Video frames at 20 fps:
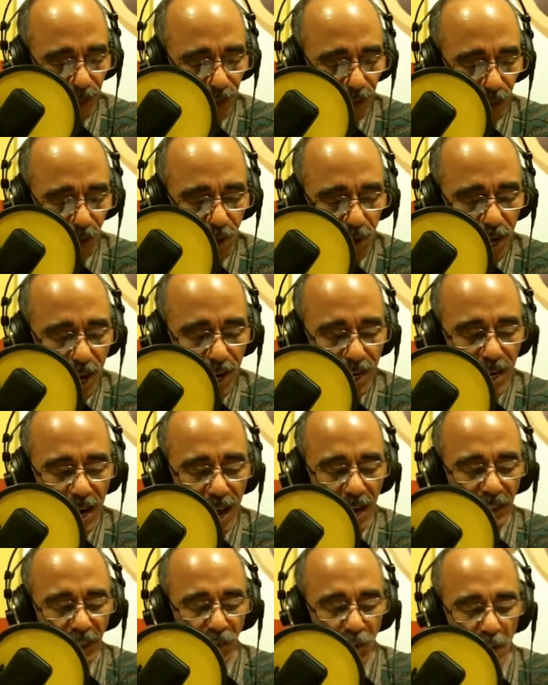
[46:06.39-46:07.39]
Tune in
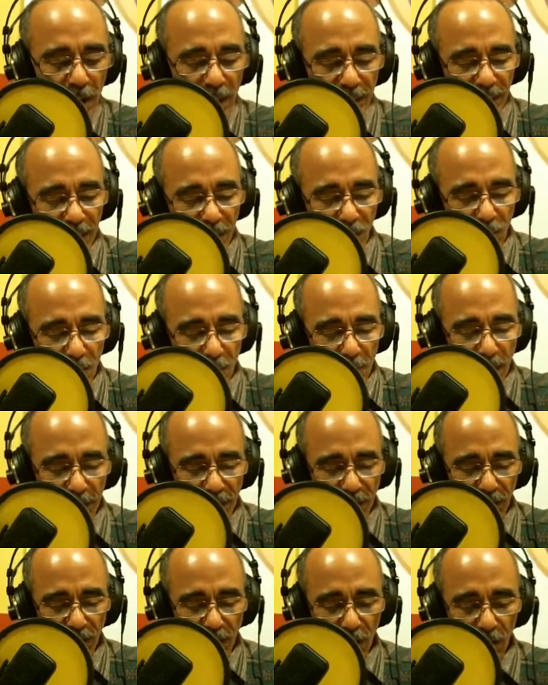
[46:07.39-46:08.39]
next Wednesday when my
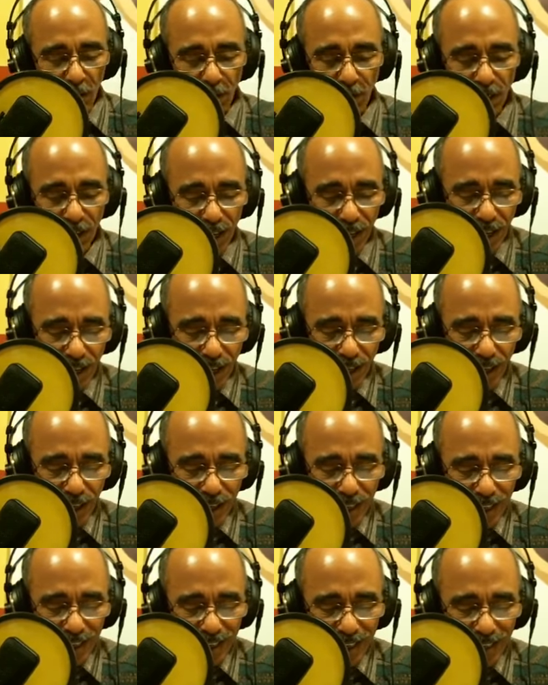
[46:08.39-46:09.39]
show,
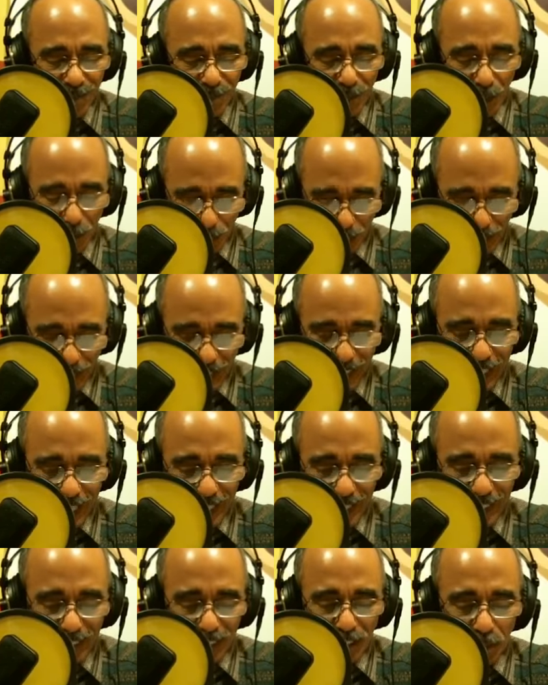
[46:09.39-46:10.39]
The
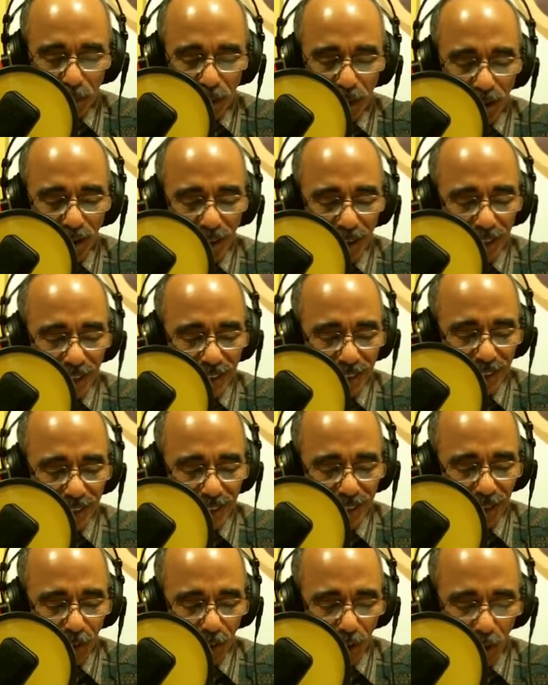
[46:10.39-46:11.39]
BCS Experience,
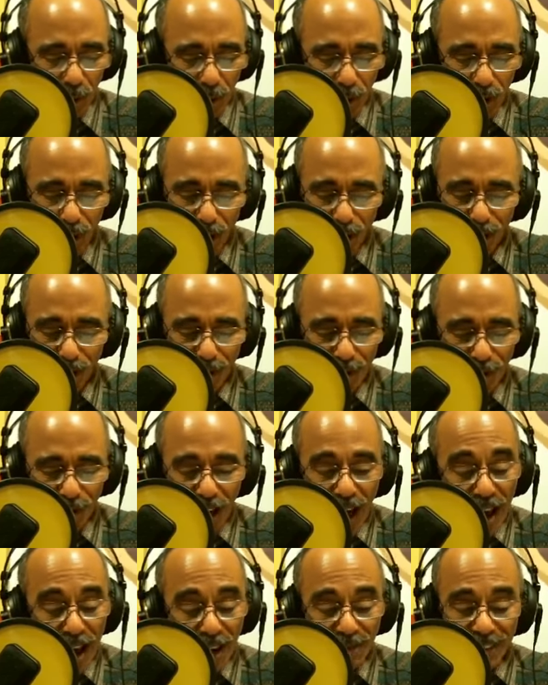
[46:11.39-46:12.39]
will be on from
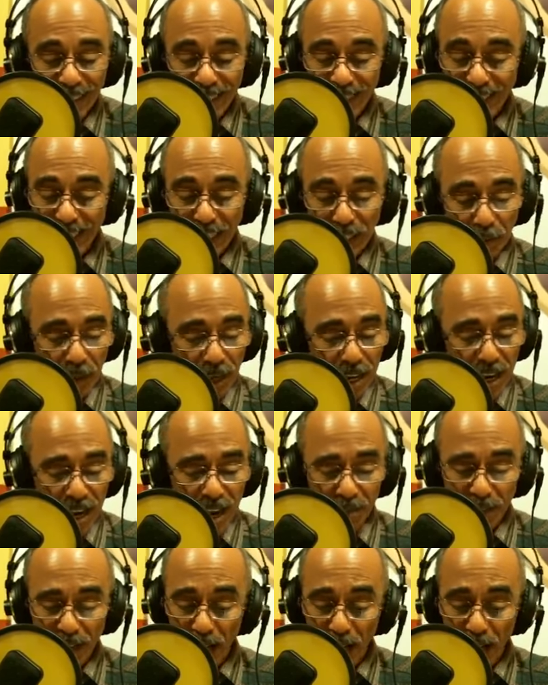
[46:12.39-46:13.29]
5 to 6 p.m.